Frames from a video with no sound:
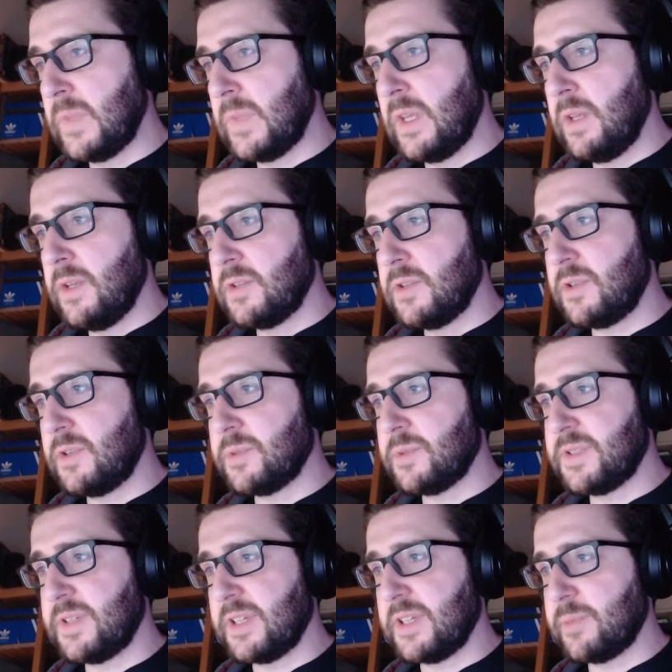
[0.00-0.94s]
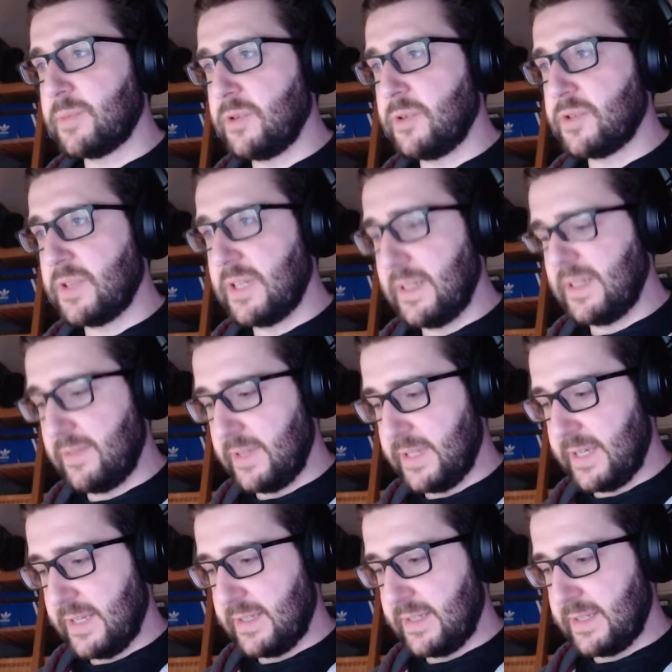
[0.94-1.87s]
So this was the explosion level
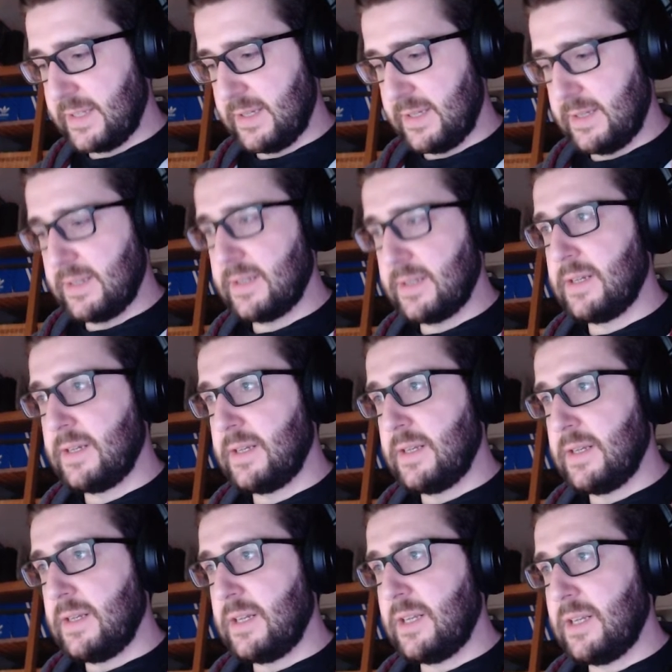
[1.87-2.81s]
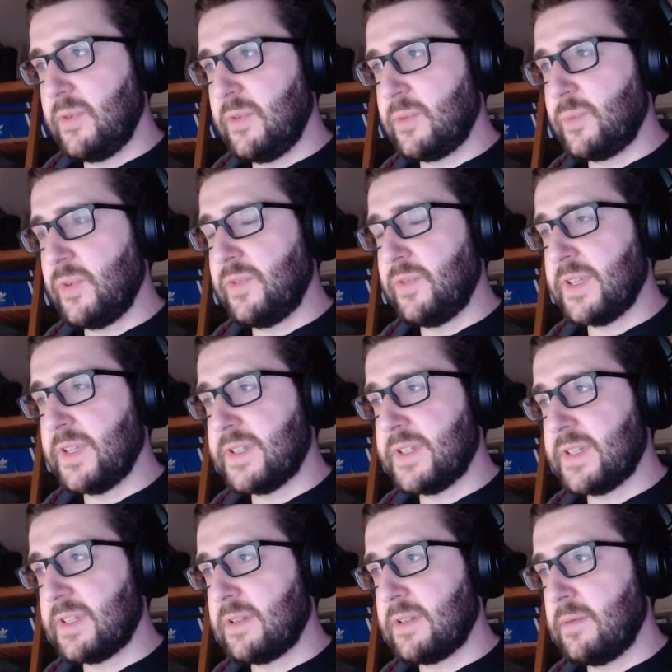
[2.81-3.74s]
test. Let me remove
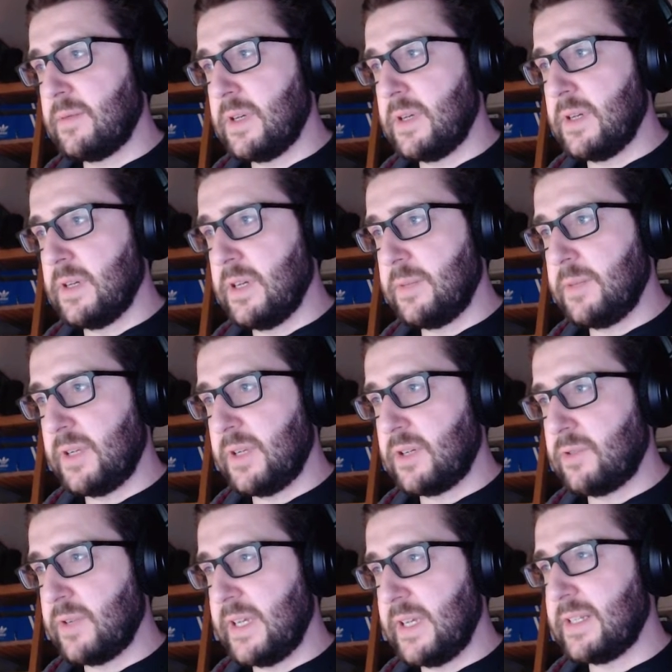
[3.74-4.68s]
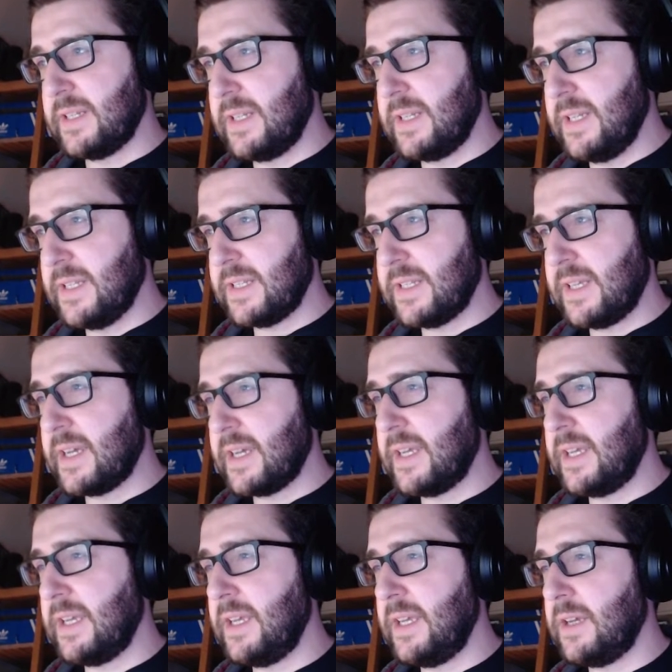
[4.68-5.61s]
this. Let me create this guy
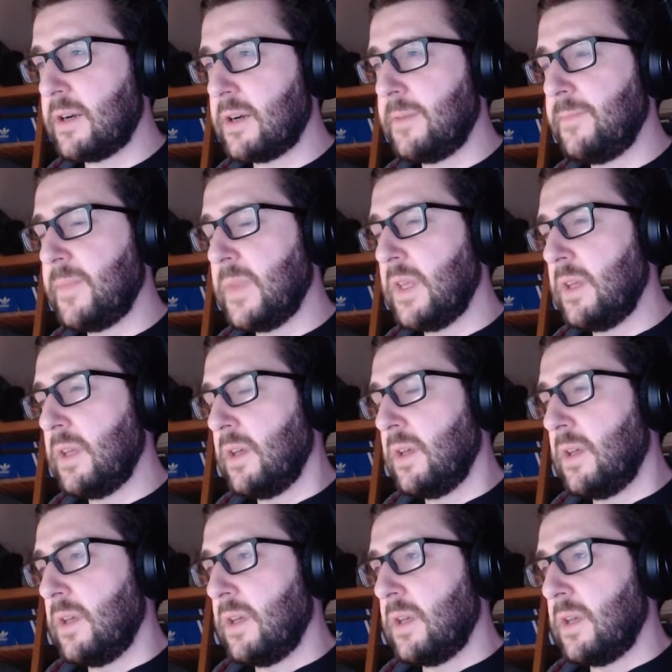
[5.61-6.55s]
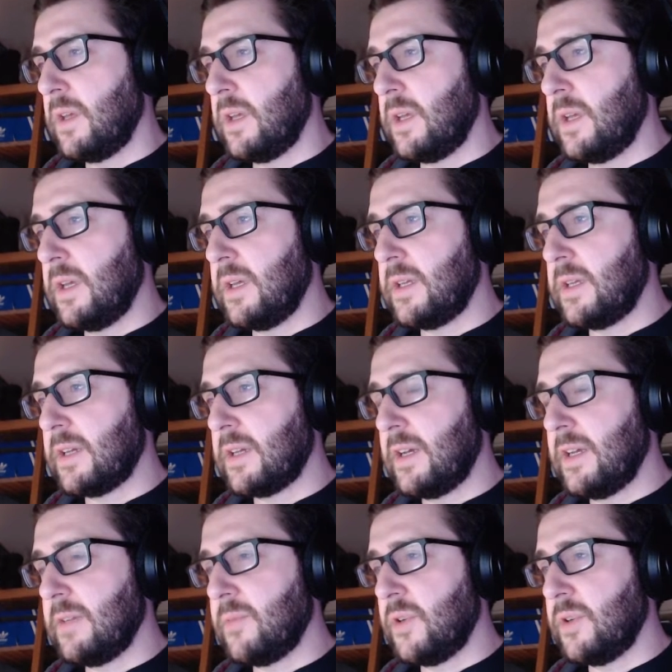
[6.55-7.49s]
here, and I
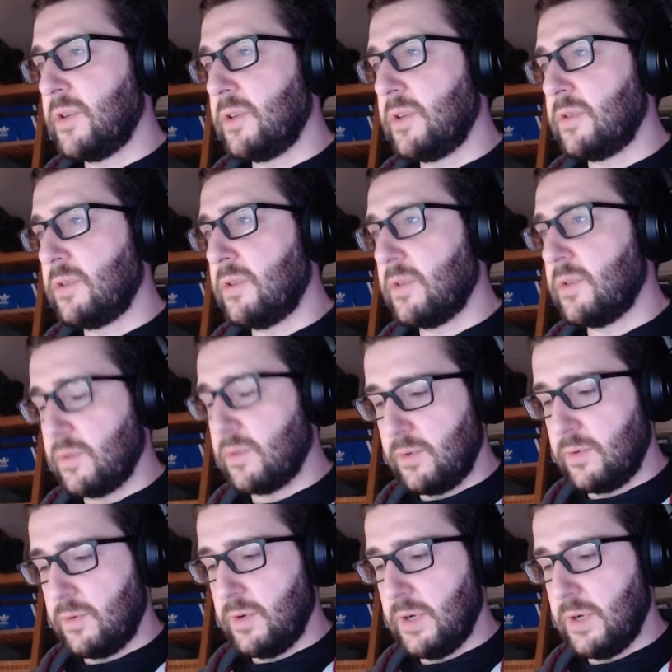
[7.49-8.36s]
am going to go